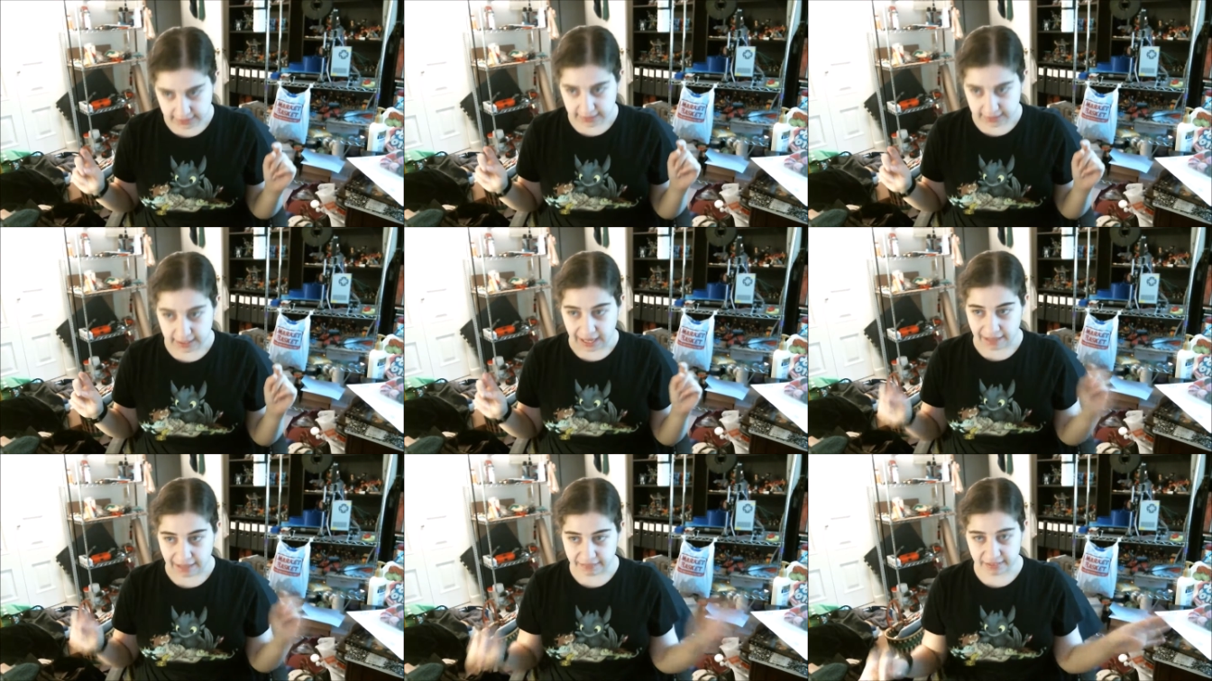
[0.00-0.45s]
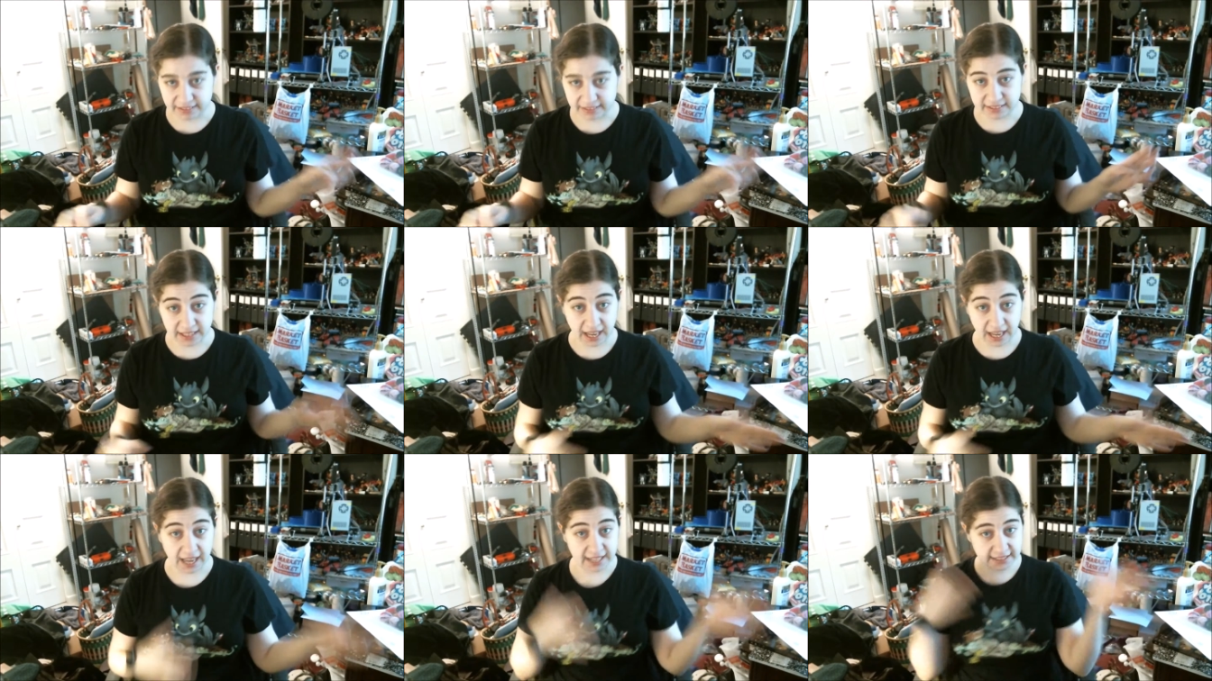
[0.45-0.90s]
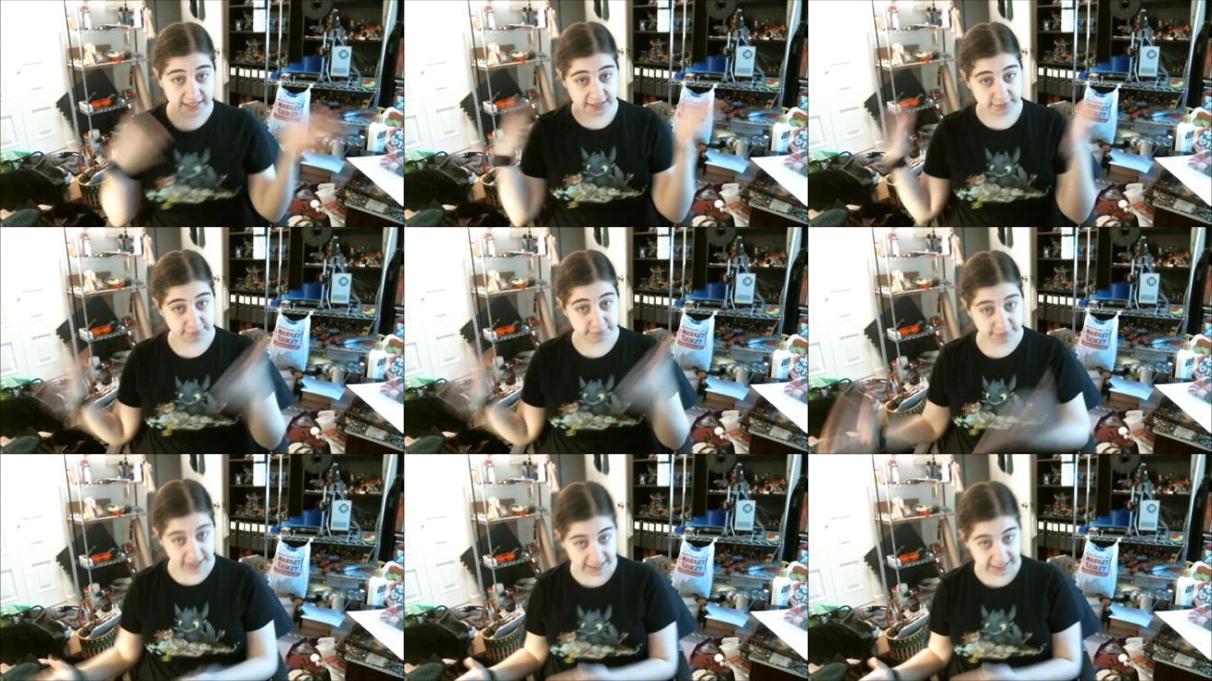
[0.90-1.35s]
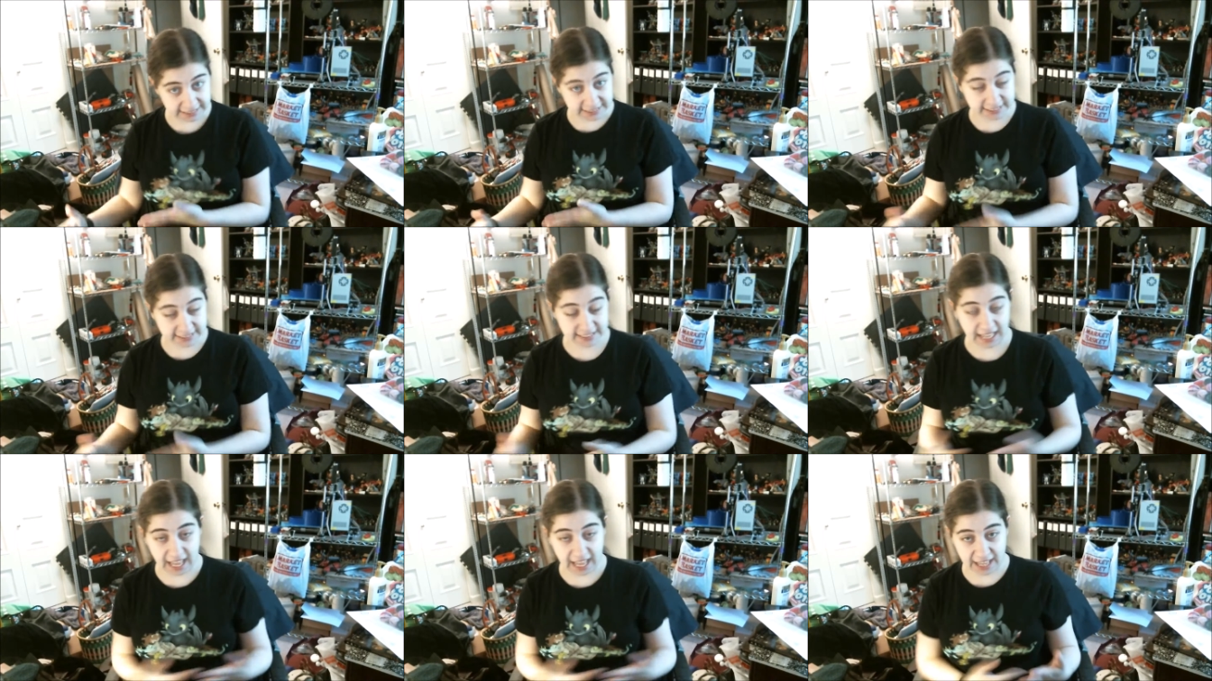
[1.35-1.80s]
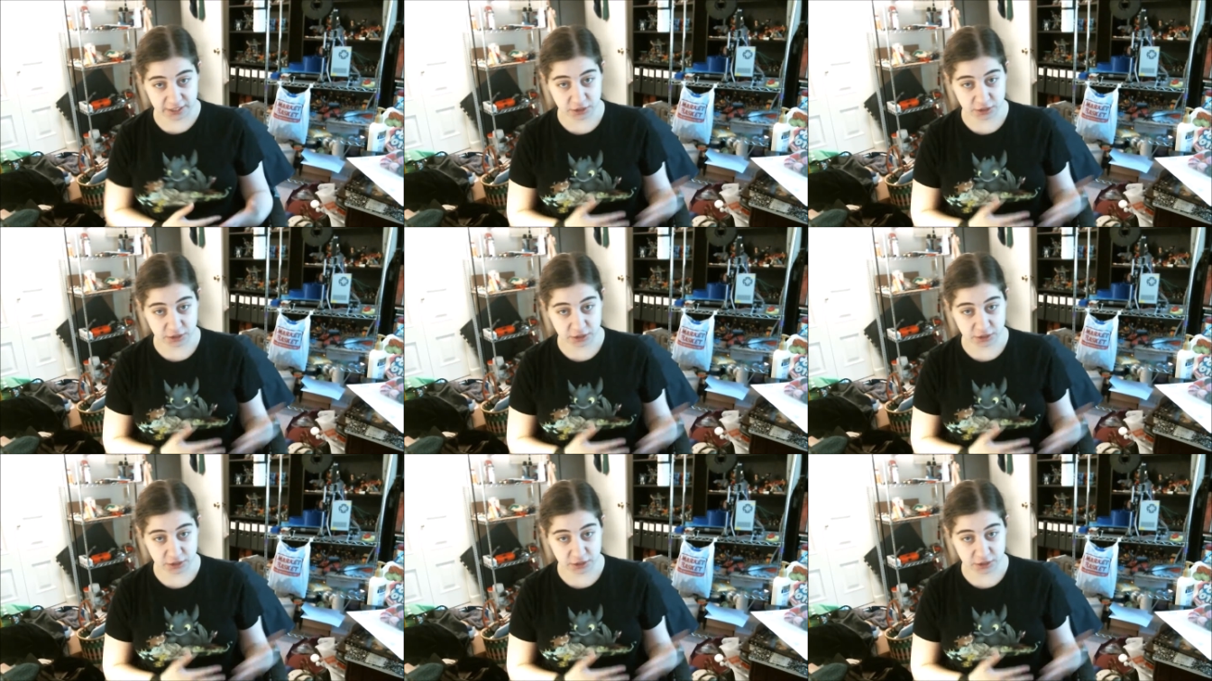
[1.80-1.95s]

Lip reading: and this ties right into stash,